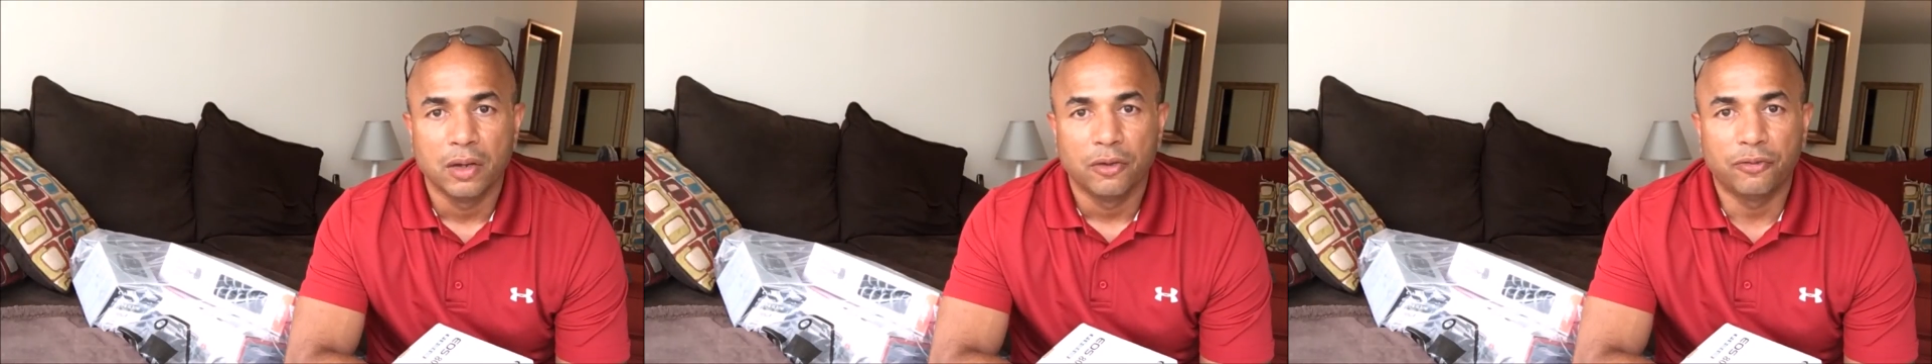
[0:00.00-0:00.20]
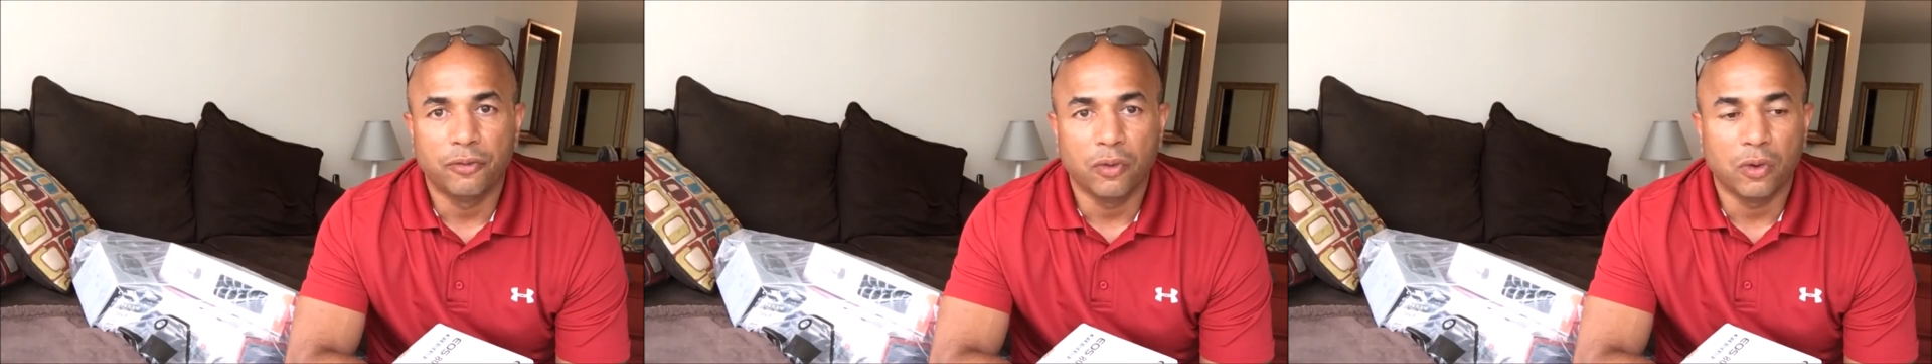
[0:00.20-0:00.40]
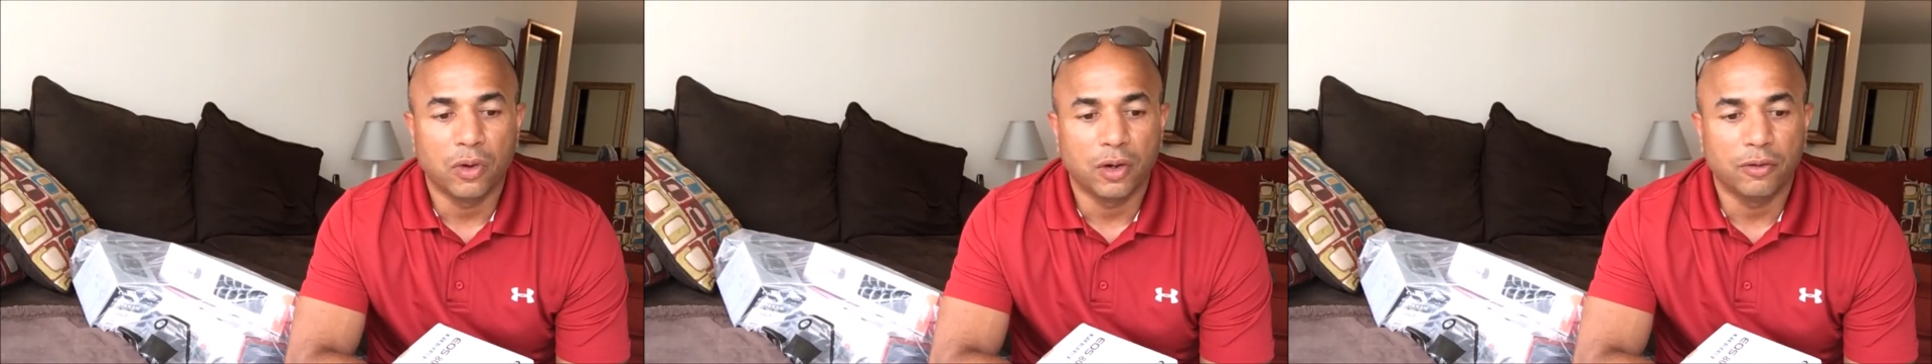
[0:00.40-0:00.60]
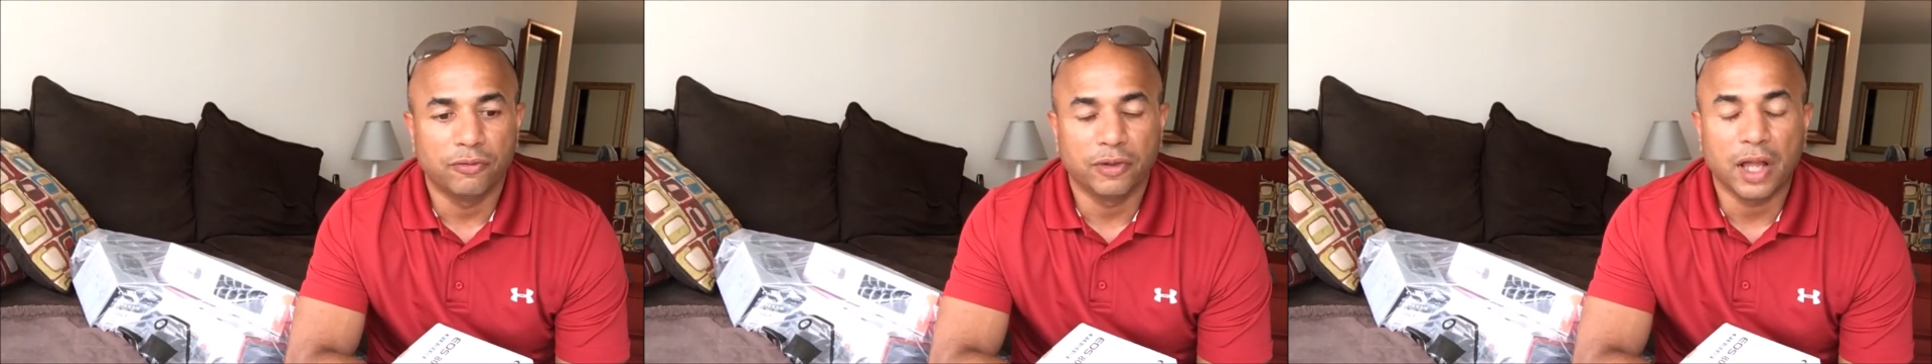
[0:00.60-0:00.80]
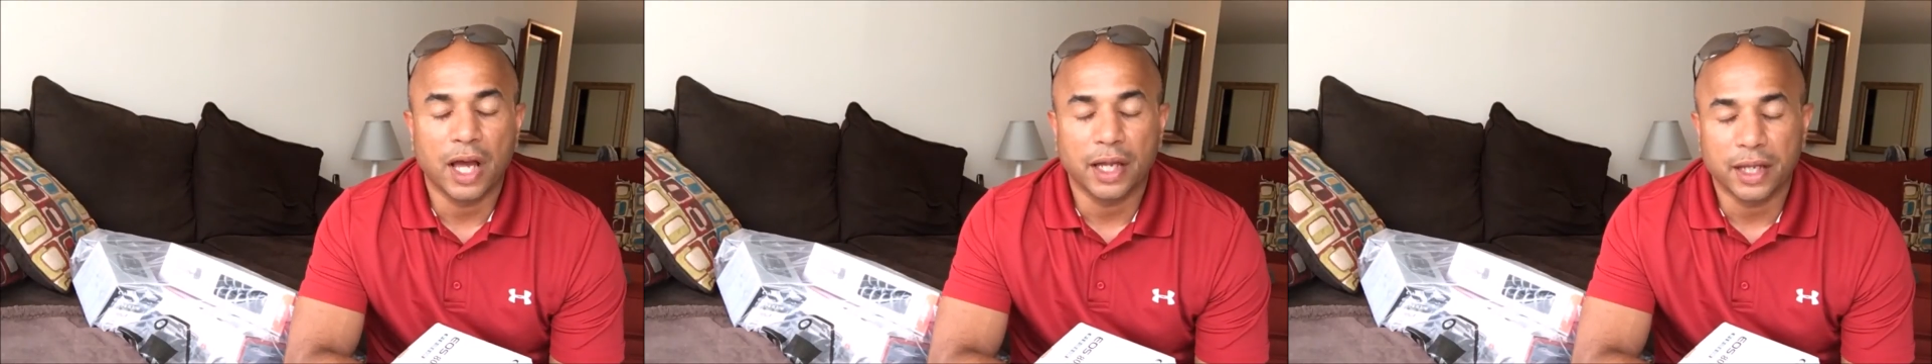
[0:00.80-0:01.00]
for
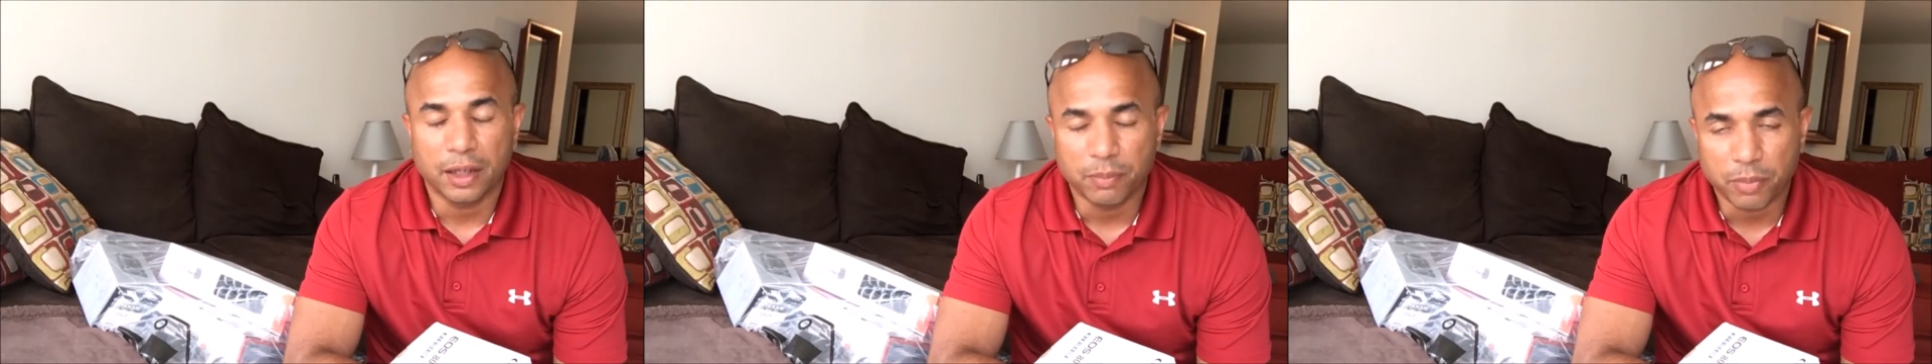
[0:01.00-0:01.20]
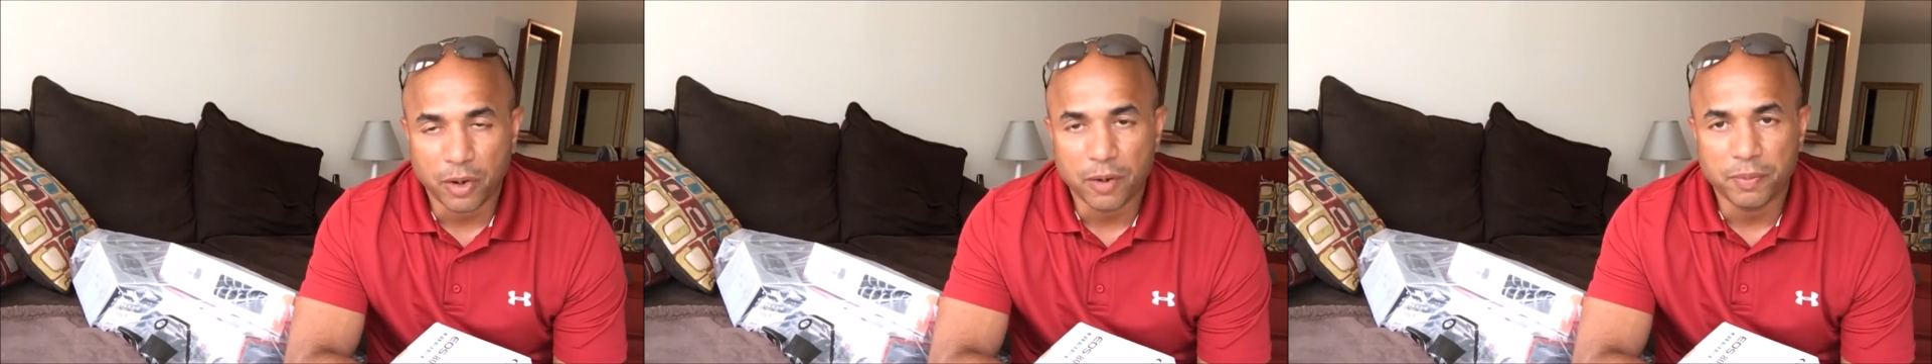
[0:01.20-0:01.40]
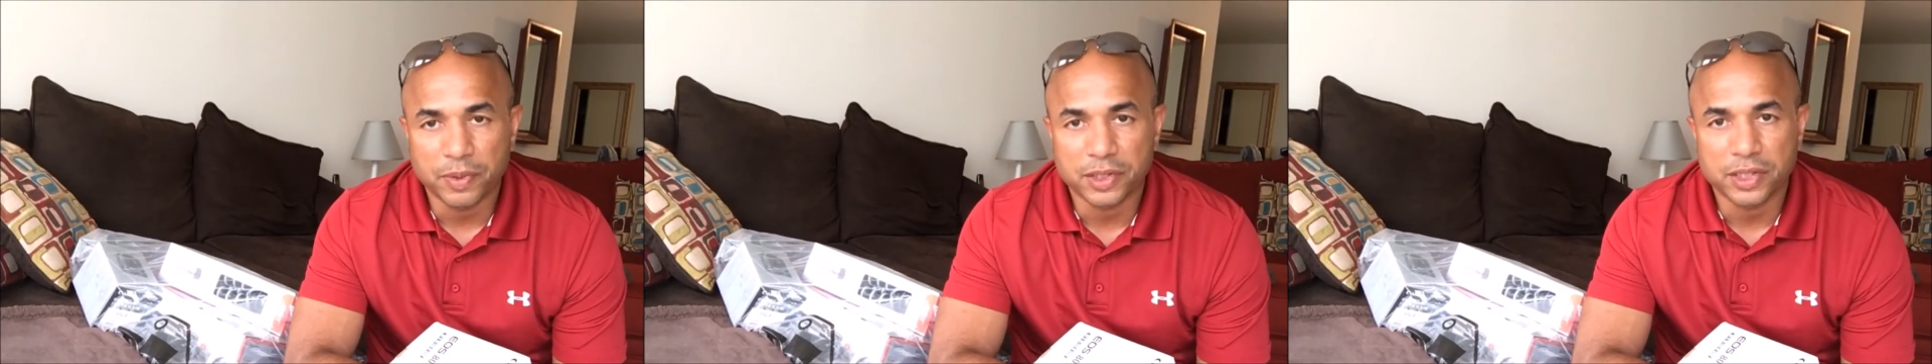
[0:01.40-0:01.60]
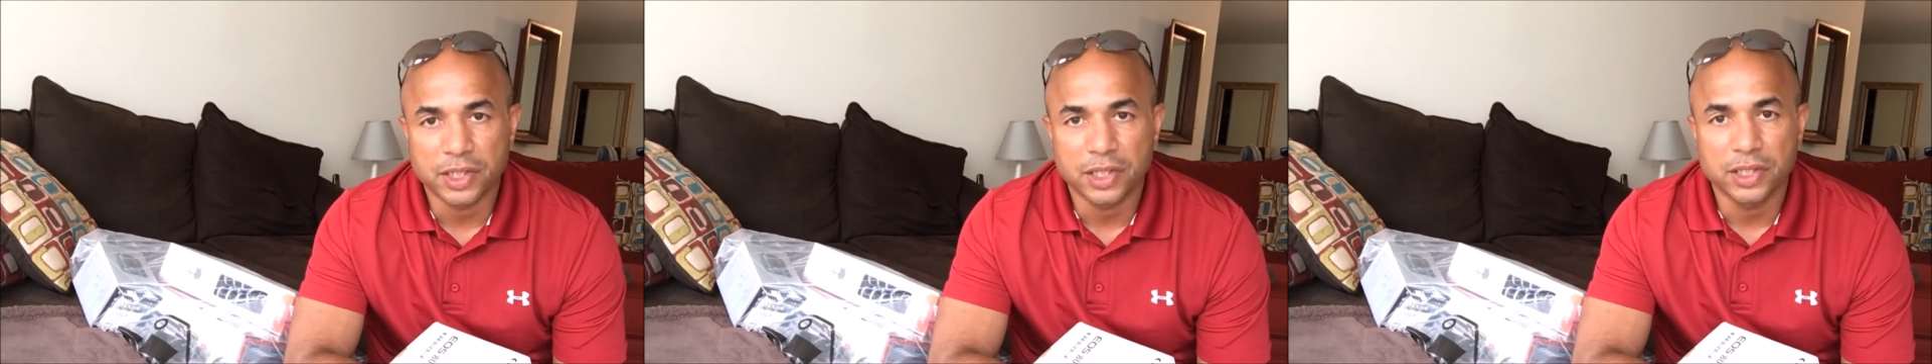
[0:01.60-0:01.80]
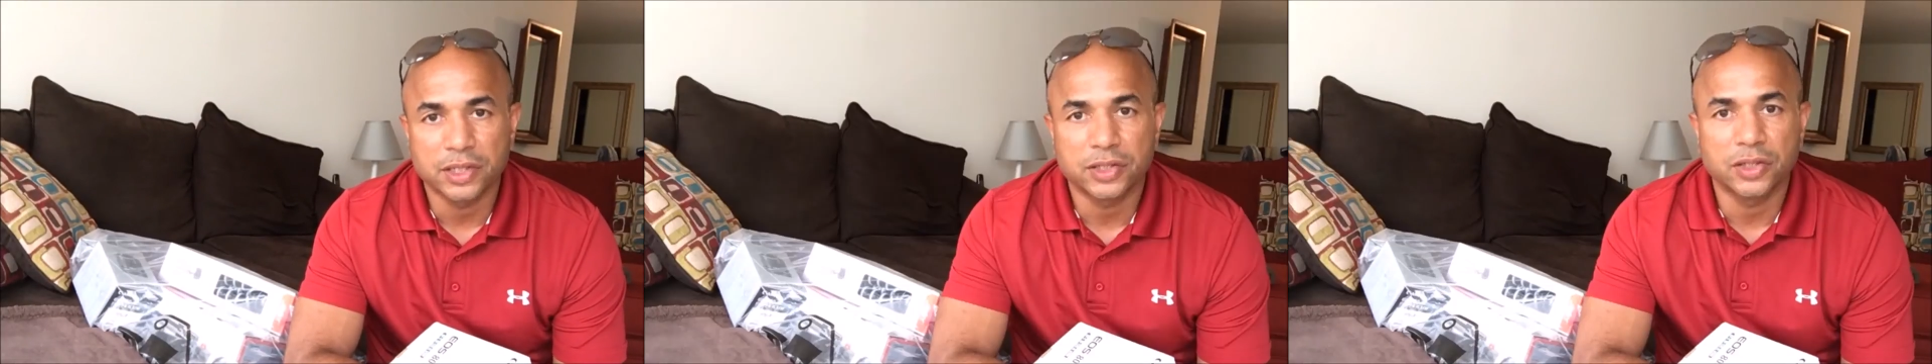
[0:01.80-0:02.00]
vlogging
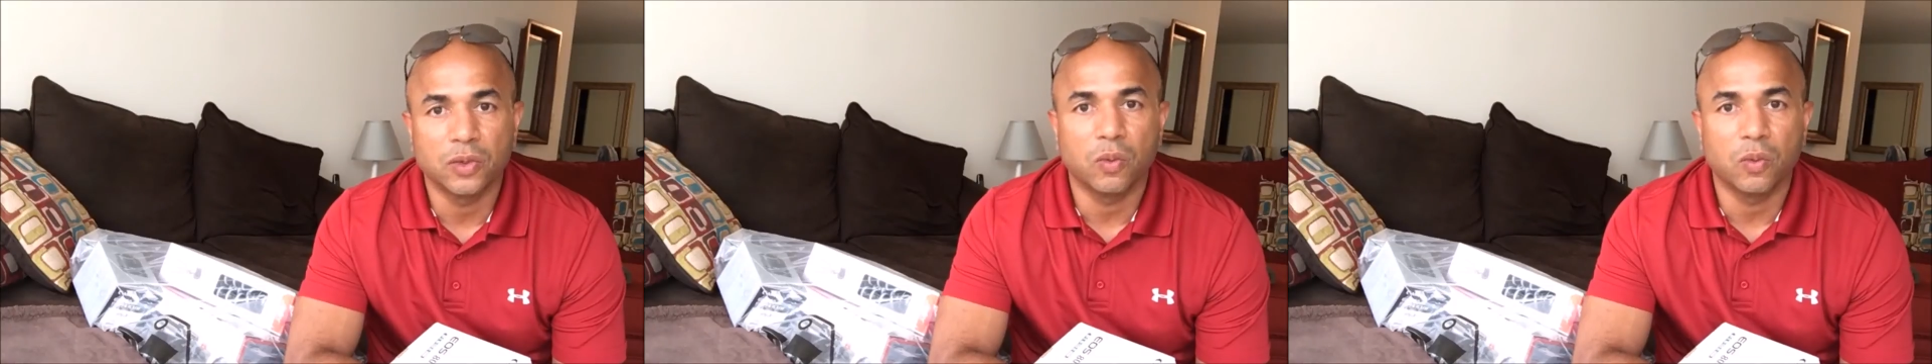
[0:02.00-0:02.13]
purposes,